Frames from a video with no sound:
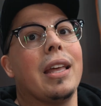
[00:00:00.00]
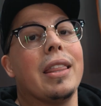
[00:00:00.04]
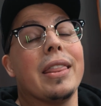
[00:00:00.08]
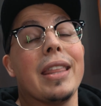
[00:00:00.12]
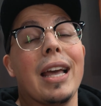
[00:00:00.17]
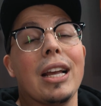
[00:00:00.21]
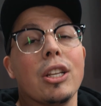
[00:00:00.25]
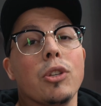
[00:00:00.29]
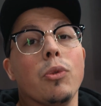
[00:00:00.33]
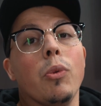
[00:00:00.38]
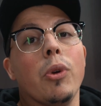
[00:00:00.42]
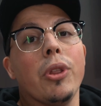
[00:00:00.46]
and
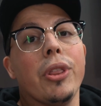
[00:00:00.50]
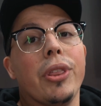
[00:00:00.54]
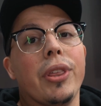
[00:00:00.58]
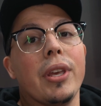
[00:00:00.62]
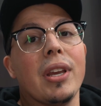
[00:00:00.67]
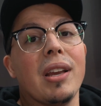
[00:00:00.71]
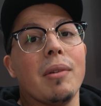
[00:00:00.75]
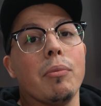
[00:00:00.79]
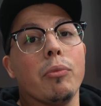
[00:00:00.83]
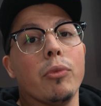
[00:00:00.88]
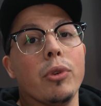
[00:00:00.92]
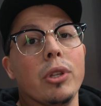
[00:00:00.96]
that's one
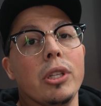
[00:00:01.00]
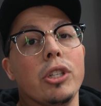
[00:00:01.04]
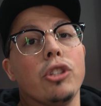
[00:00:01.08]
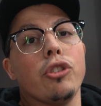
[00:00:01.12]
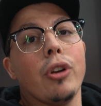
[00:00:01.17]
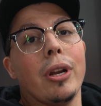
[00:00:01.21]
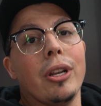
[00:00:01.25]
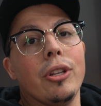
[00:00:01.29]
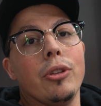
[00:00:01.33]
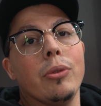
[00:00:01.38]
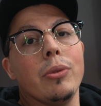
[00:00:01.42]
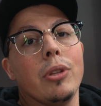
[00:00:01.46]
thing I'm really
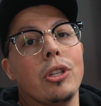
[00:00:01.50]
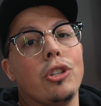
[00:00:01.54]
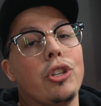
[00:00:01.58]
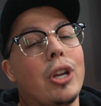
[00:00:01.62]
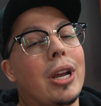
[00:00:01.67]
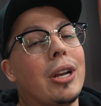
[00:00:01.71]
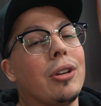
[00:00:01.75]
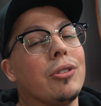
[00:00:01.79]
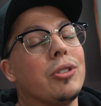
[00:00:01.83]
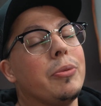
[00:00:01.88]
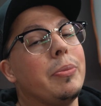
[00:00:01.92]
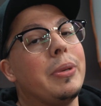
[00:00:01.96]
trying to do with the
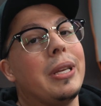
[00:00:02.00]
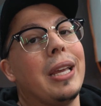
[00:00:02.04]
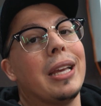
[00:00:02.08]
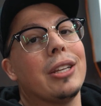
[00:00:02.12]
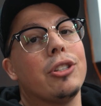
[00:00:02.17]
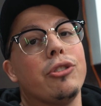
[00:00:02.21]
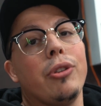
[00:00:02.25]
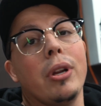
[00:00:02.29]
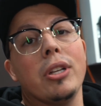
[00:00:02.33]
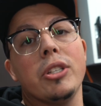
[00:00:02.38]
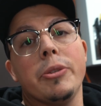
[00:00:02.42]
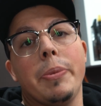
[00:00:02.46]
channel, is be
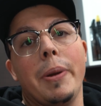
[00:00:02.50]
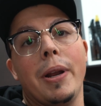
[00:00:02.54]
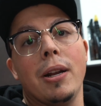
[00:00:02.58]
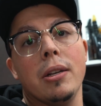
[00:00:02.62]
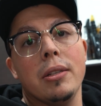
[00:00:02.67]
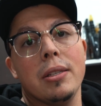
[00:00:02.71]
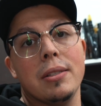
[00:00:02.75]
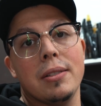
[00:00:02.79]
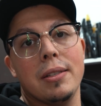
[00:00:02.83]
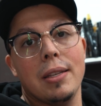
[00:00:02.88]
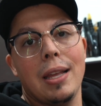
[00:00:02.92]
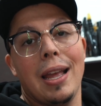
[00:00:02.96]
as
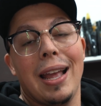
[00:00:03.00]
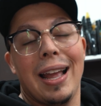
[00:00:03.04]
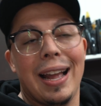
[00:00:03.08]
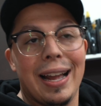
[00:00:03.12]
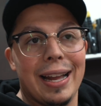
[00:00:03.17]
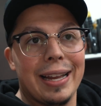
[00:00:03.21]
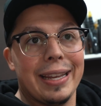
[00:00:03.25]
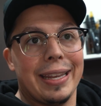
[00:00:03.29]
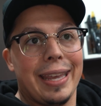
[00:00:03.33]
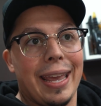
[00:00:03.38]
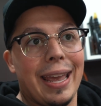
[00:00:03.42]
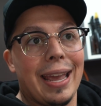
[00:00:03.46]
transparent as
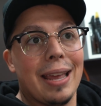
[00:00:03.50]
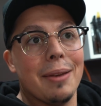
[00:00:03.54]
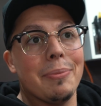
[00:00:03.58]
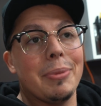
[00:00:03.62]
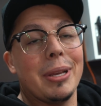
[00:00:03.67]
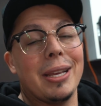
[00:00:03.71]
I can,